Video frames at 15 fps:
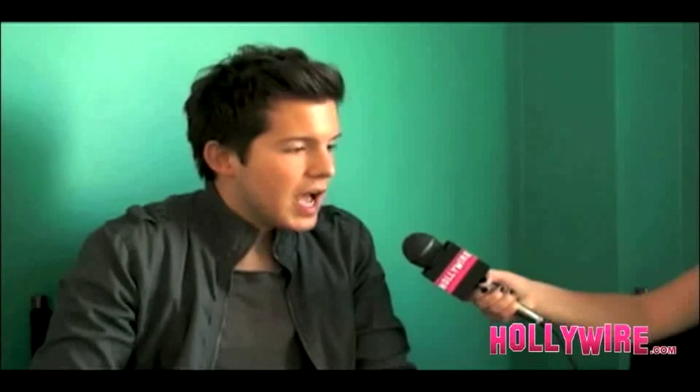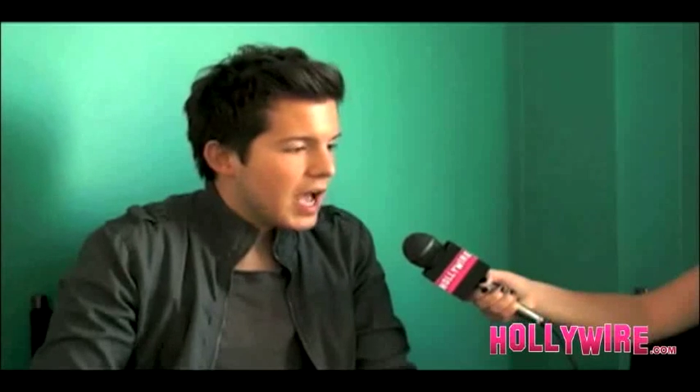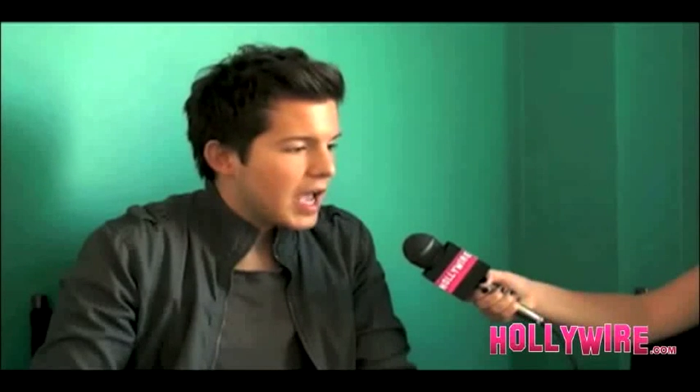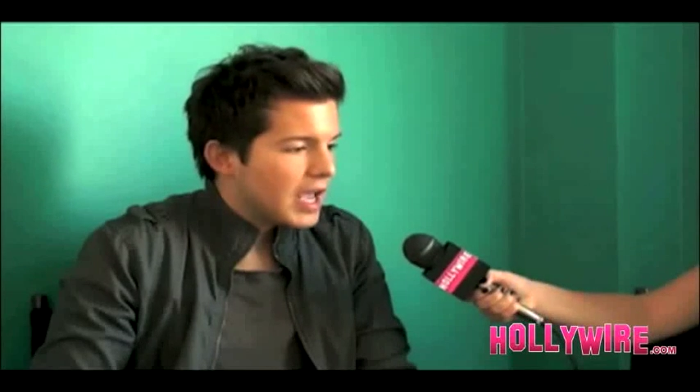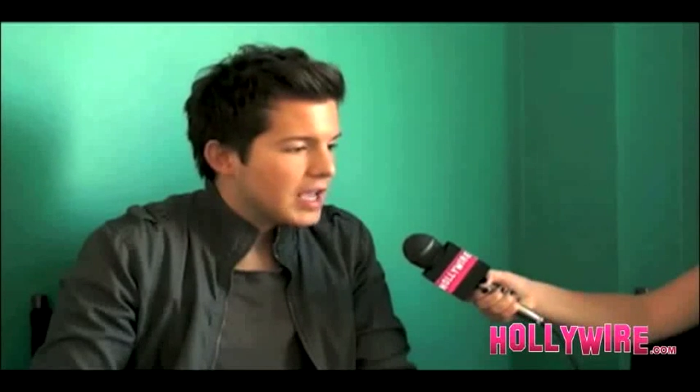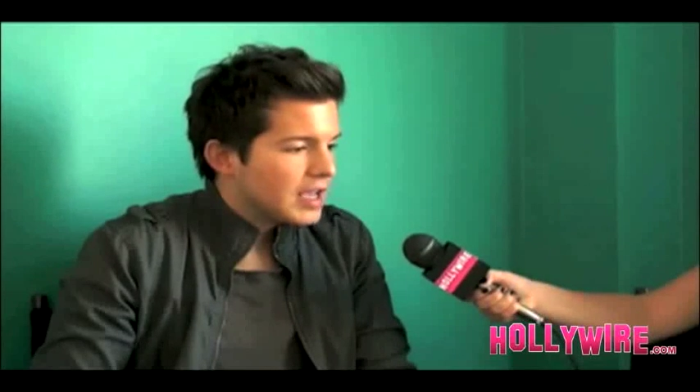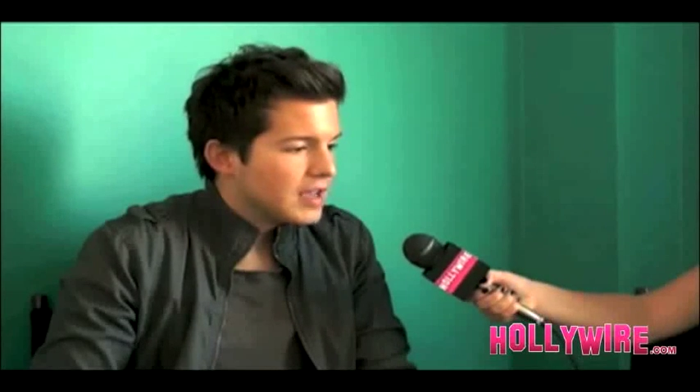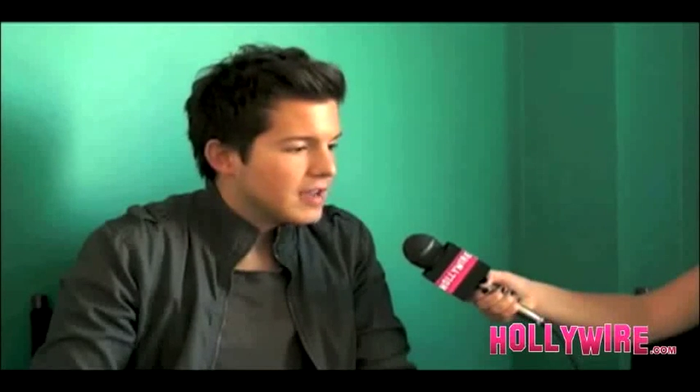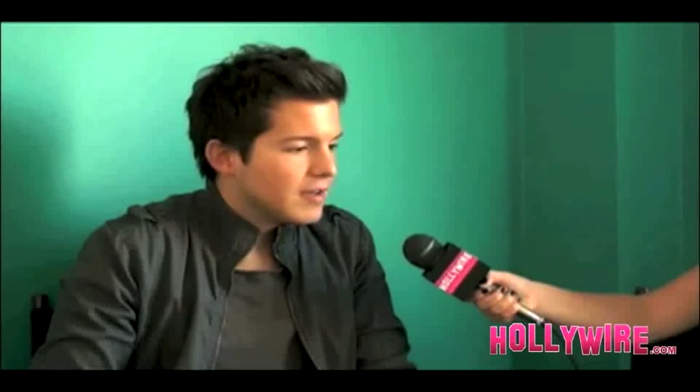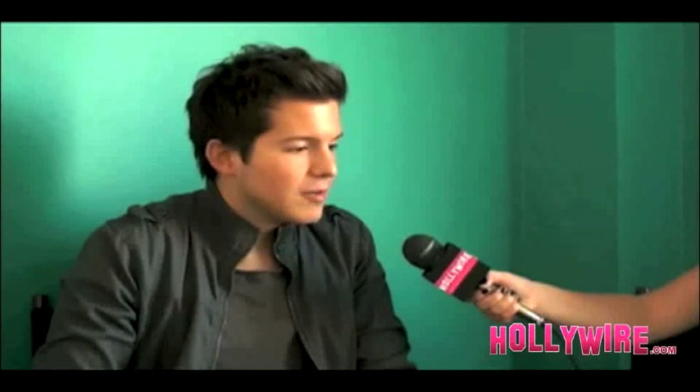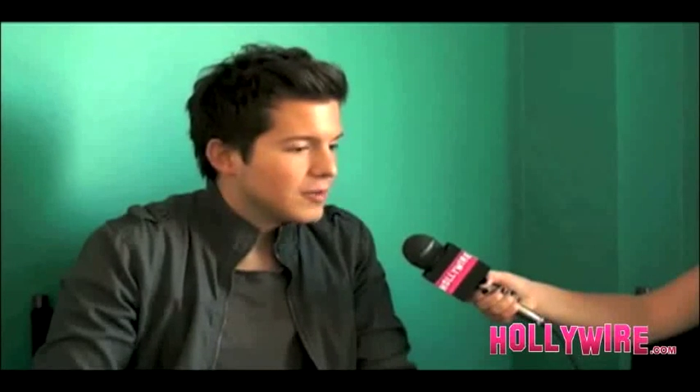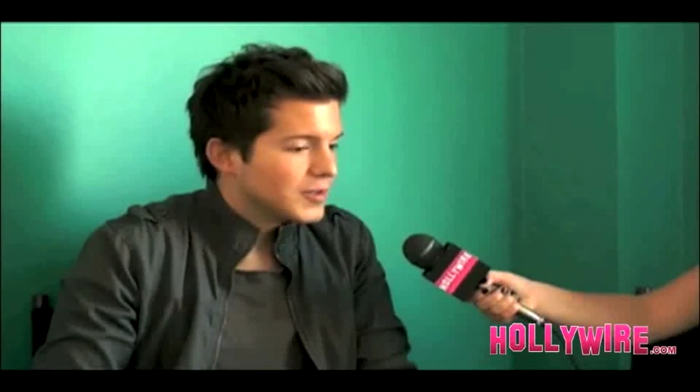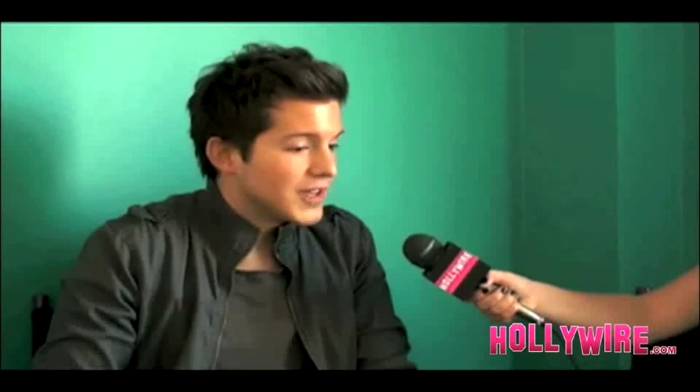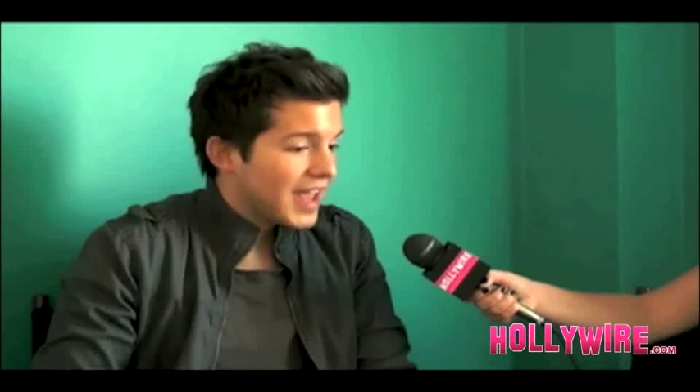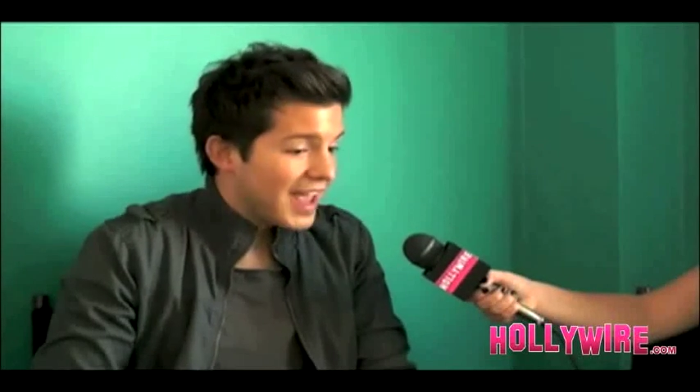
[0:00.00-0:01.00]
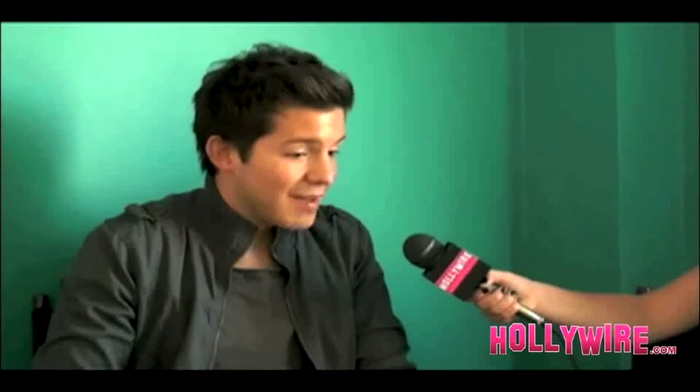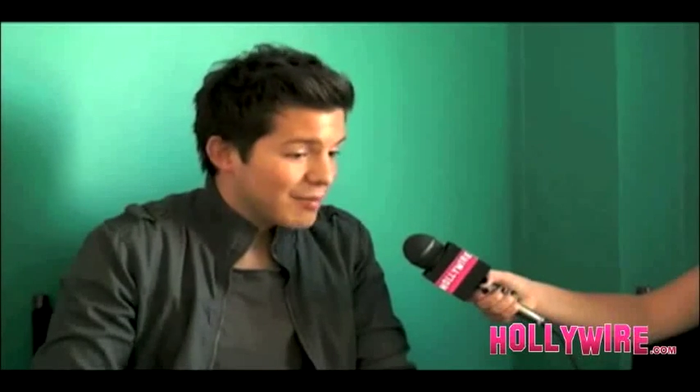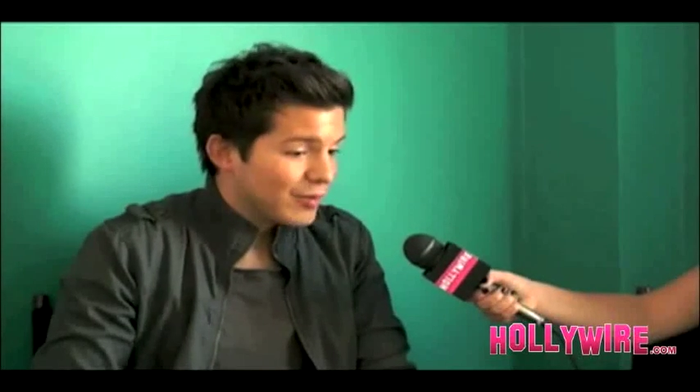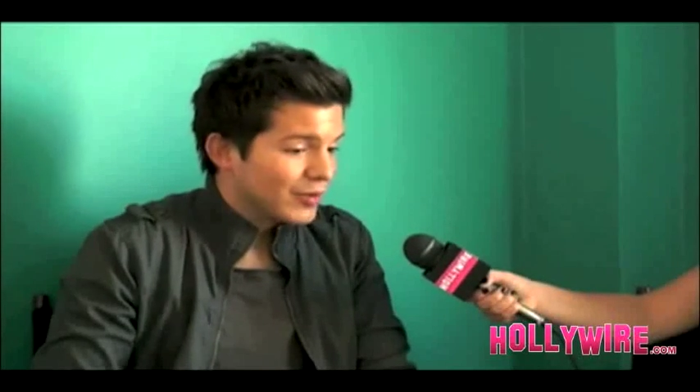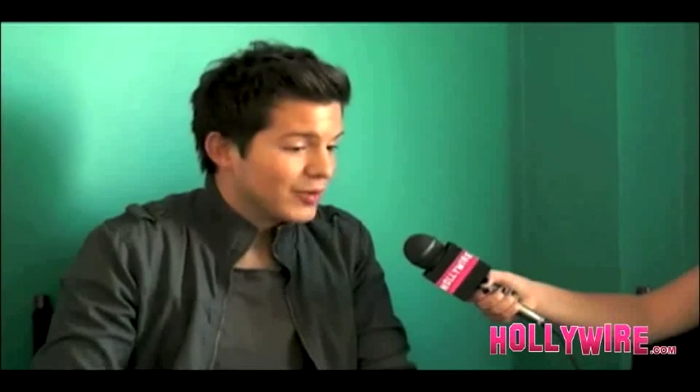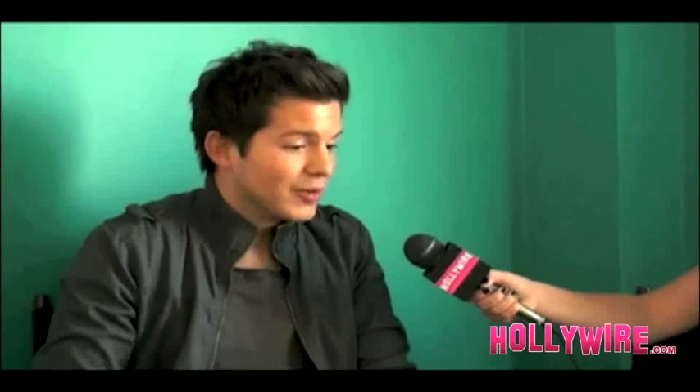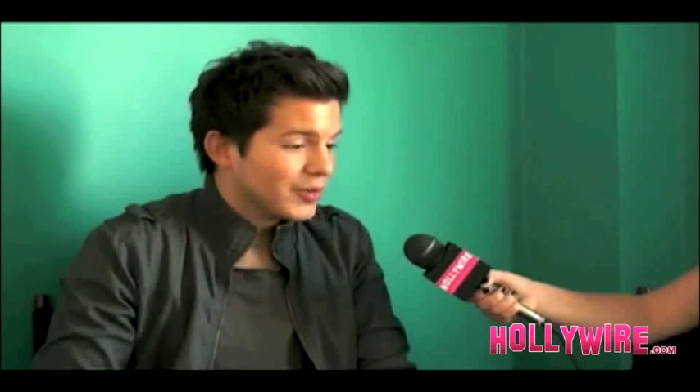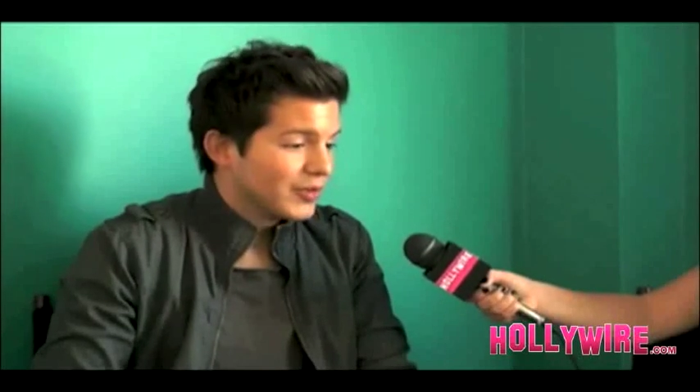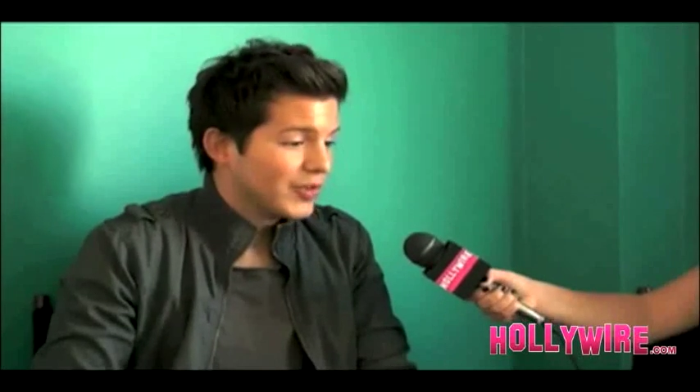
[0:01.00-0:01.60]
I was able